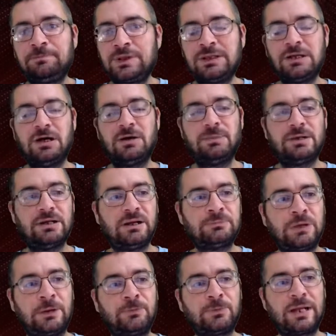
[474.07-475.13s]
but
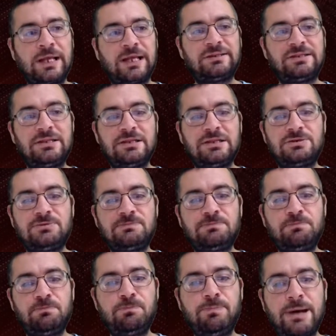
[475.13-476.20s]
I want to get the
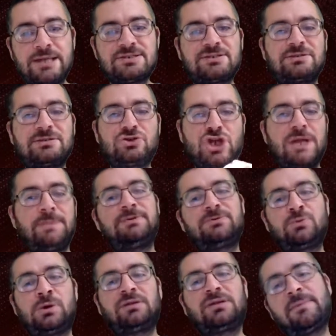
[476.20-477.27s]
best, cheapest
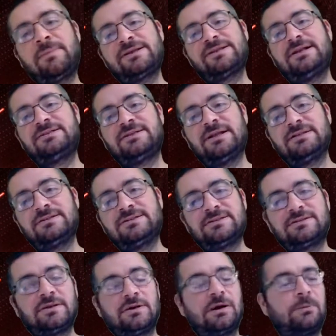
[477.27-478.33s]
one, if that makes any sense.
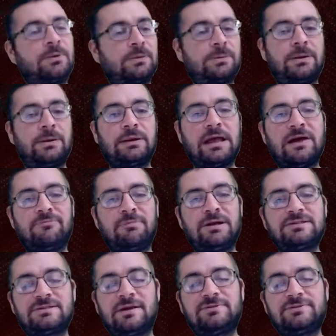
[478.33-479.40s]
So I want to be able to have my
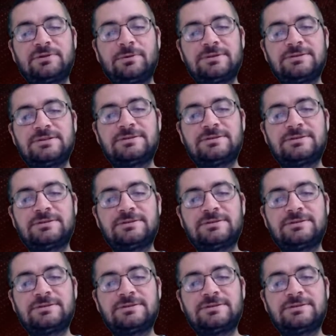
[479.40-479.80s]
stuff so